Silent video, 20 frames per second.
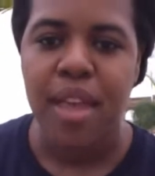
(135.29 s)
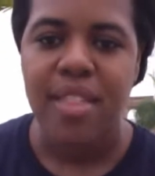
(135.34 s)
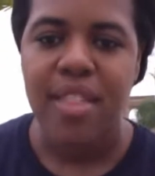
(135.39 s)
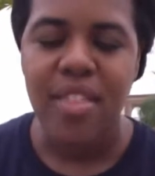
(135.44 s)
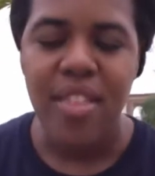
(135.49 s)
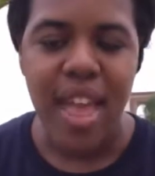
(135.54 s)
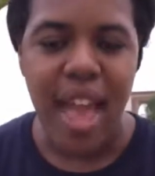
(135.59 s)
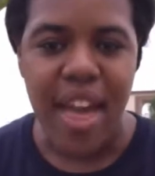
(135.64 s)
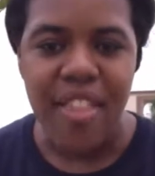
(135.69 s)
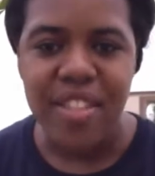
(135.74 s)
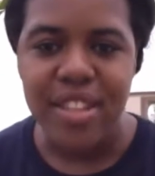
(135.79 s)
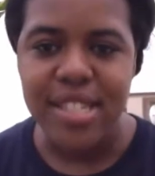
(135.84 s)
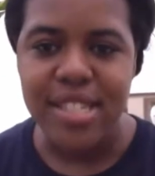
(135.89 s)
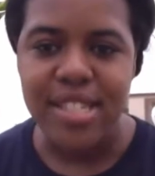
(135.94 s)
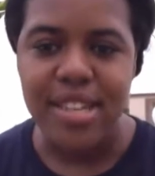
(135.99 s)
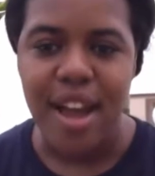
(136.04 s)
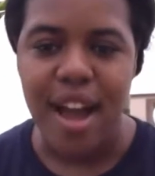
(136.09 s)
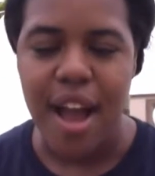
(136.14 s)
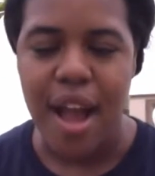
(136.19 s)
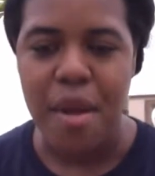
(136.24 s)
Then they have this
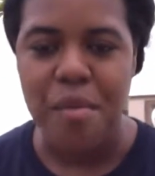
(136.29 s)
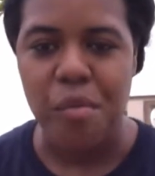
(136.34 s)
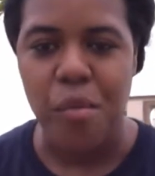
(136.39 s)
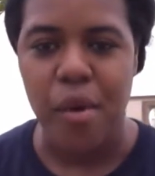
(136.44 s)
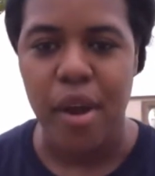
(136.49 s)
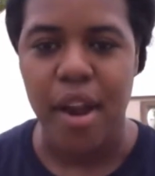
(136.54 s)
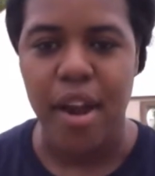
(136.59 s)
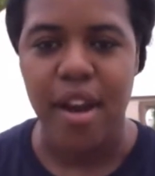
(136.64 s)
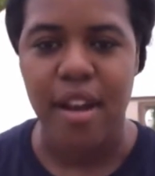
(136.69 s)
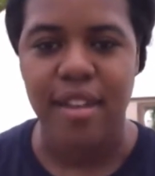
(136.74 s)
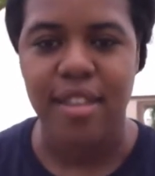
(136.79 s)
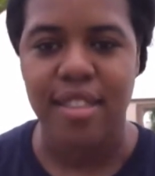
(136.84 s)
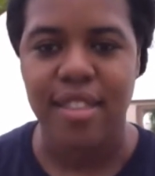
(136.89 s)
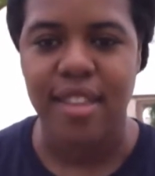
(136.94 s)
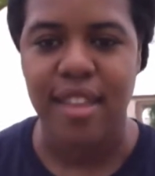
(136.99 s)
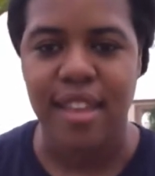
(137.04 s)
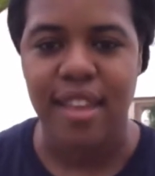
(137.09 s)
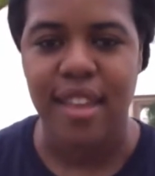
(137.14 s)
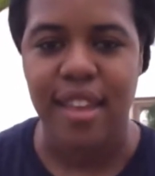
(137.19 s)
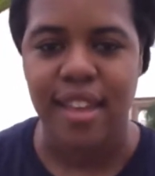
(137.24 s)
time where
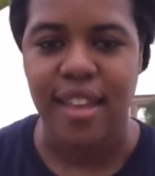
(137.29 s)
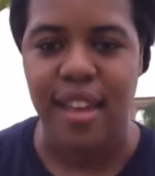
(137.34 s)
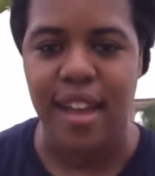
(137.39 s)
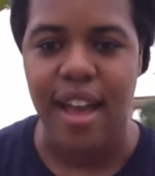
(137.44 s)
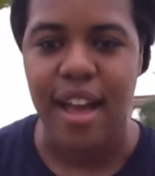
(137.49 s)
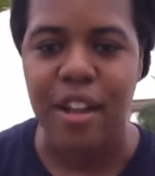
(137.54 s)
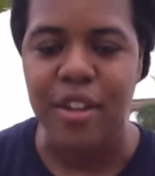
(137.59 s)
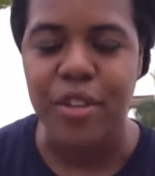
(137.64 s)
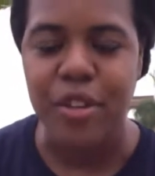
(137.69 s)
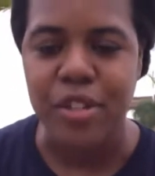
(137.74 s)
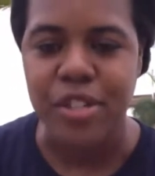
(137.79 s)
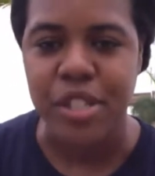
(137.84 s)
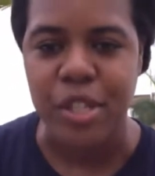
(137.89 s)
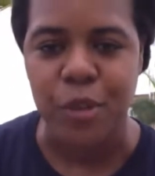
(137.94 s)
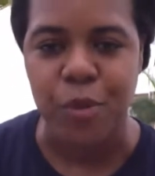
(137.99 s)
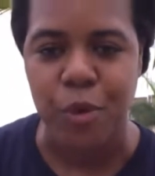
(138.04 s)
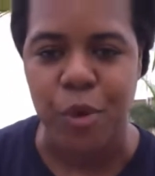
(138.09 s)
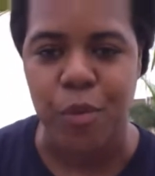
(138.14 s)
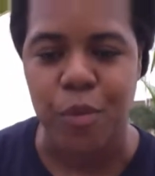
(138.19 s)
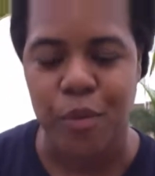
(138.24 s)
the elders in
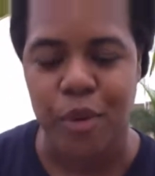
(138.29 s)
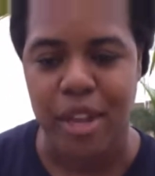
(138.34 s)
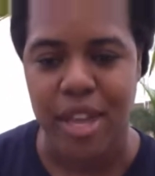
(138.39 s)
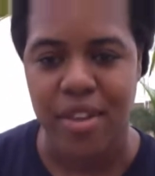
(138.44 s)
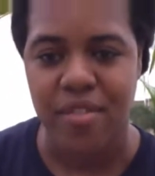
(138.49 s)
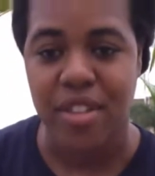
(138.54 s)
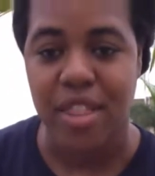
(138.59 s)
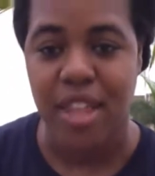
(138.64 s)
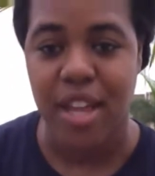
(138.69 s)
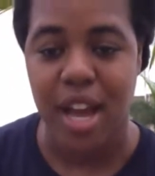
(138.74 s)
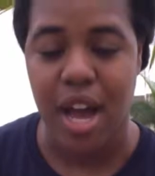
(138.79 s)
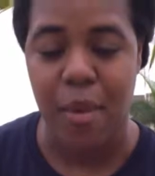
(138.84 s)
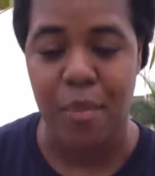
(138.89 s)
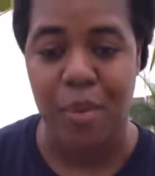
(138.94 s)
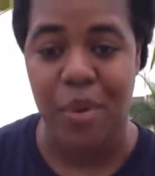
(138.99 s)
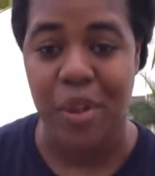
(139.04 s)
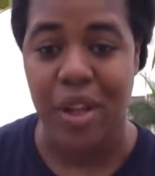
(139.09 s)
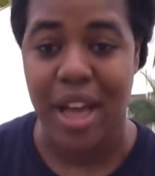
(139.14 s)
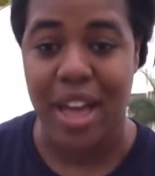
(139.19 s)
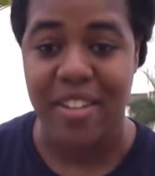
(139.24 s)
the room were giving the
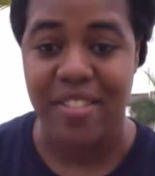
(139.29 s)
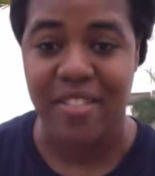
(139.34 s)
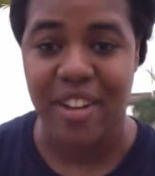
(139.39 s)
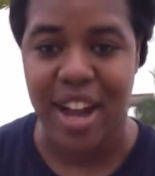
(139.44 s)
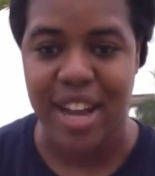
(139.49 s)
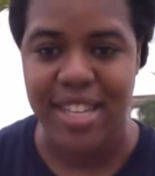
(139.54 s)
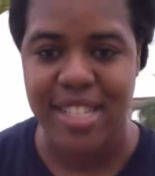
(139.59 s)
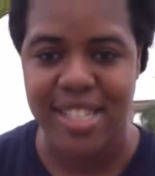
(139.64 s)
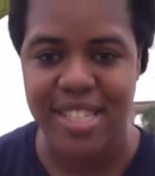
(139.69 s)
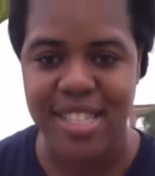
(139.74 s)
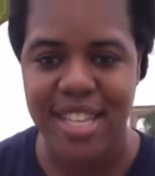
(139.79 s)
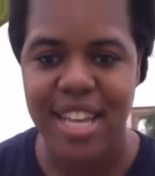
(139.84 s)
couple advice.